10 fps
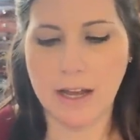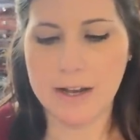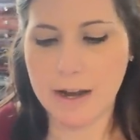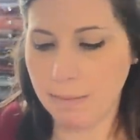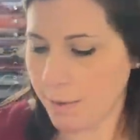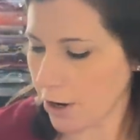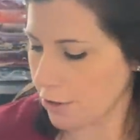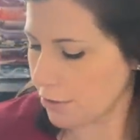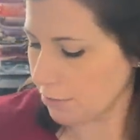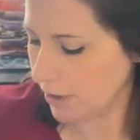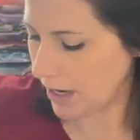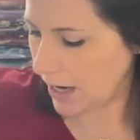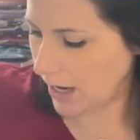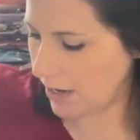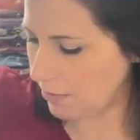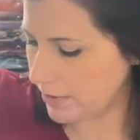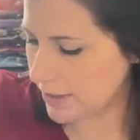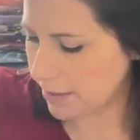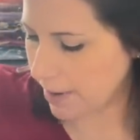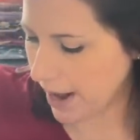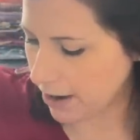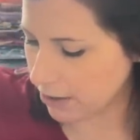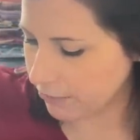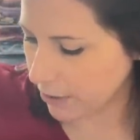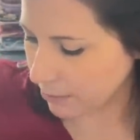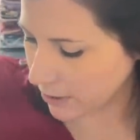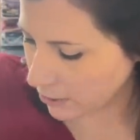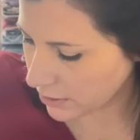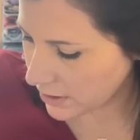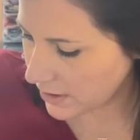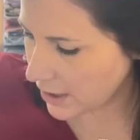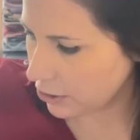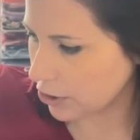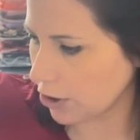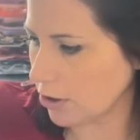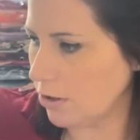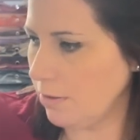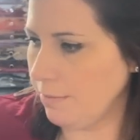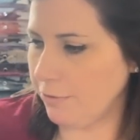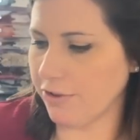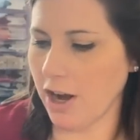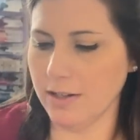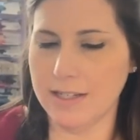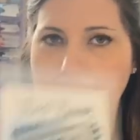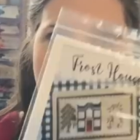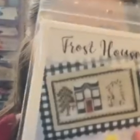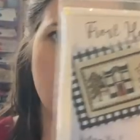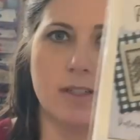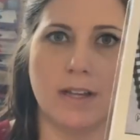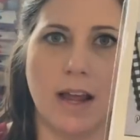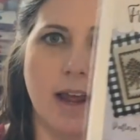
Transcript: Number three was the pattern from Little Stitch Girl, Frost House,